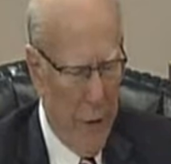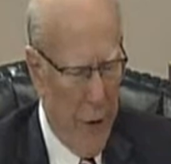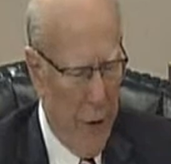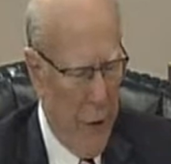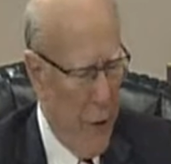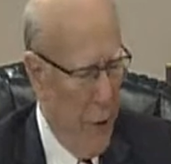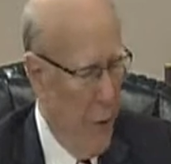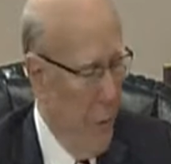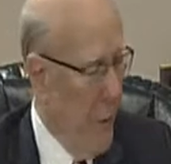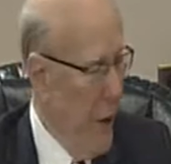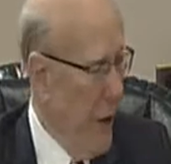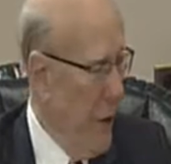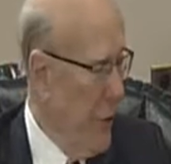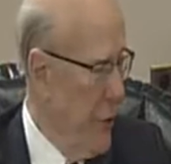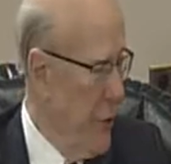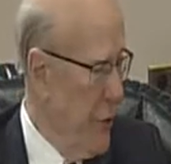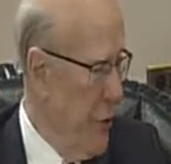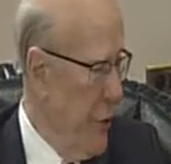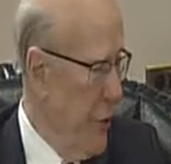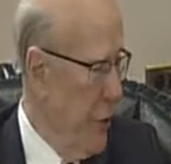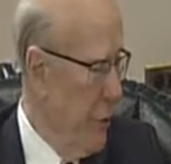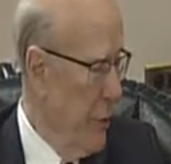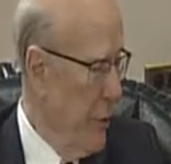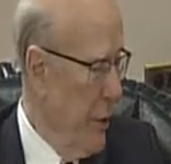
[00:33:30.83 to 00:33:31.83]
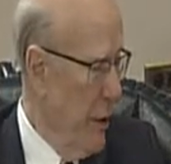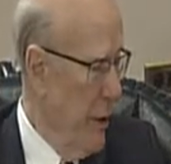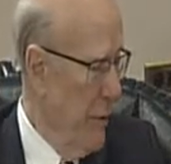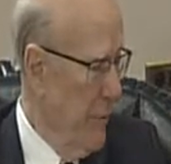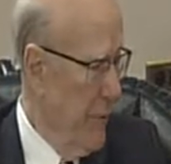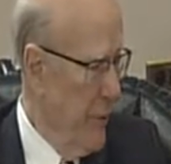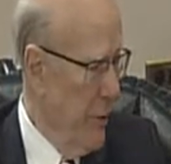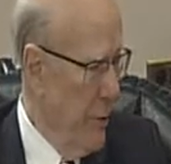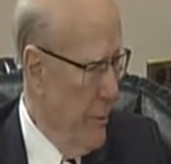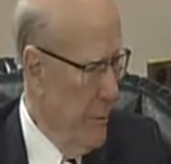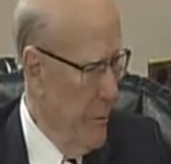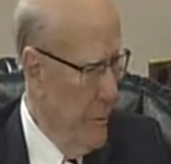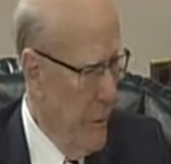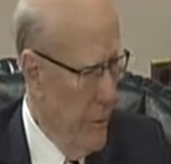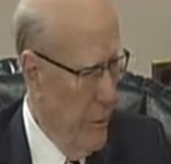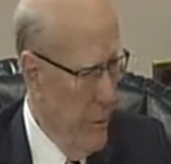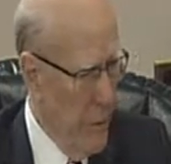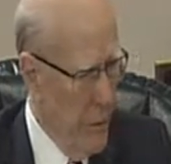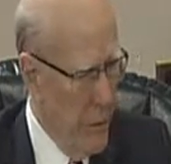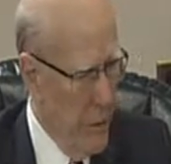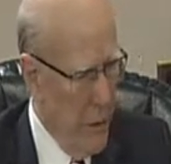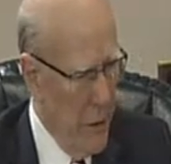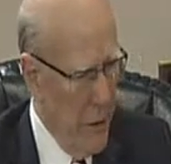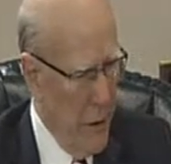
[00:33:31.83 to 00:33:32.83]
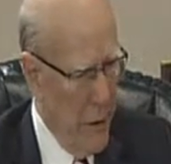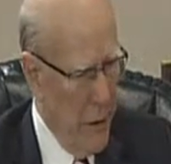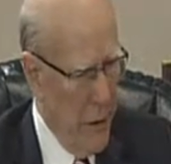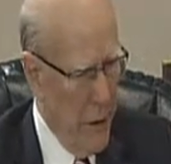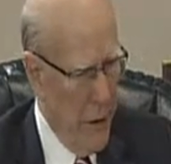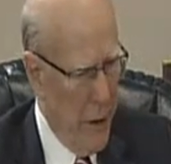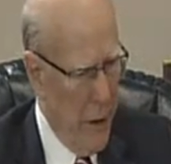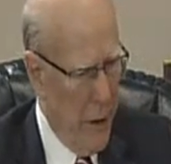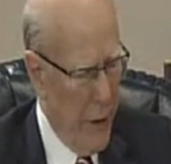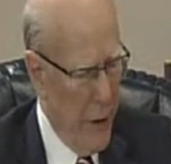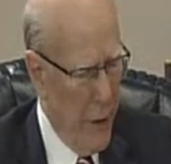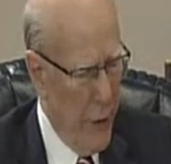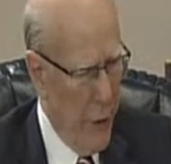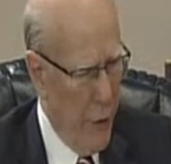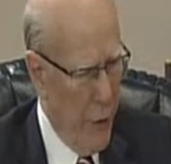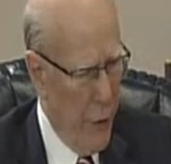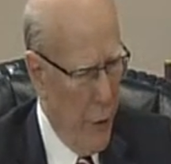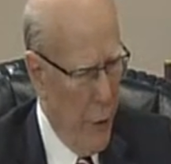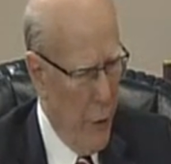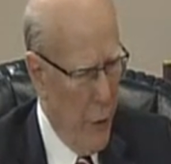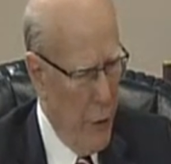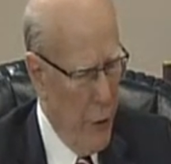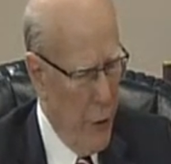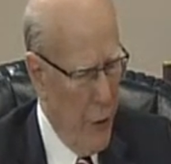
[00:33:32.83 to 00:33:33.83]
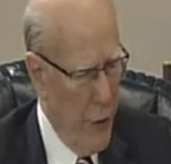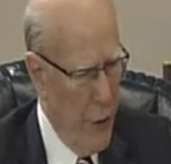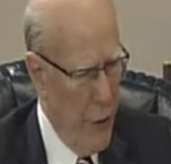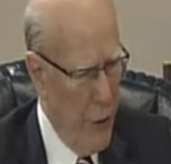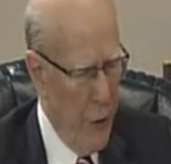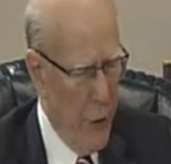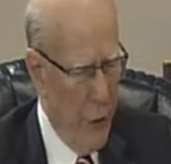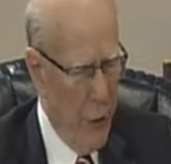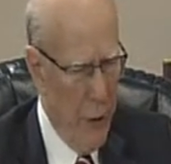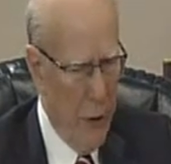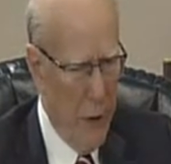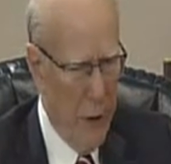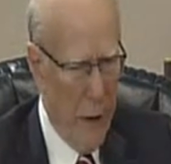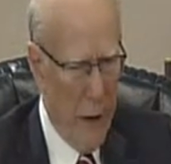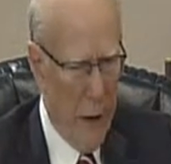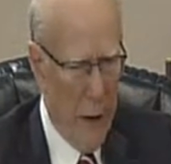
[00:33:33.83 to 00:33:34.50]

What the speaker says: their meals don't come from the grocery store.